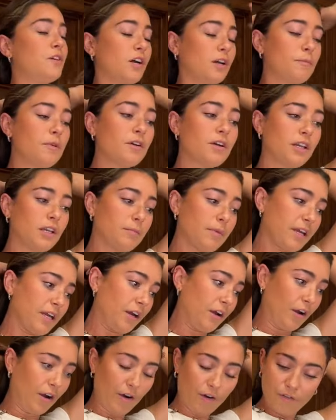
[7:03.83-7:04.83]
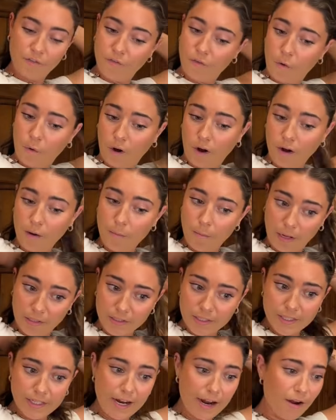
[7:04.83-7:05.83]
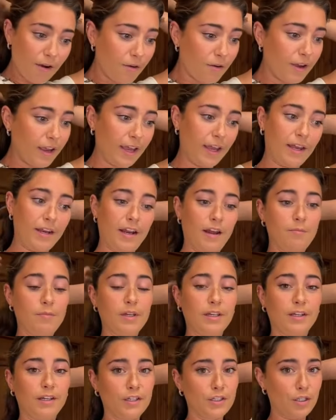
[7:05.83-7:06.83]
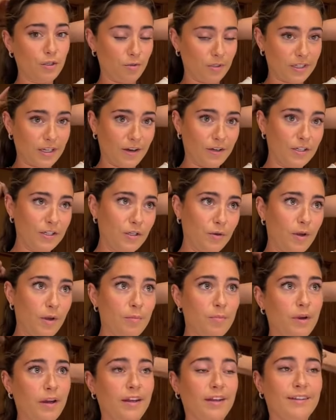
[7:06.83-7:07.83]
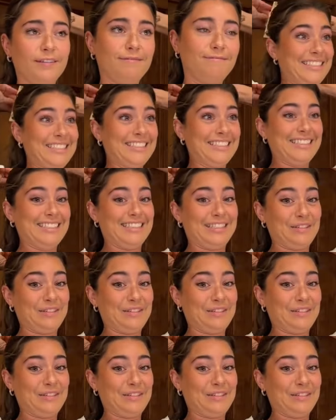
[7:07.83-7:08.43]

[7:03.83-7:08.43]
about cutting my hair for months now, and I've been too scared to do it, but we're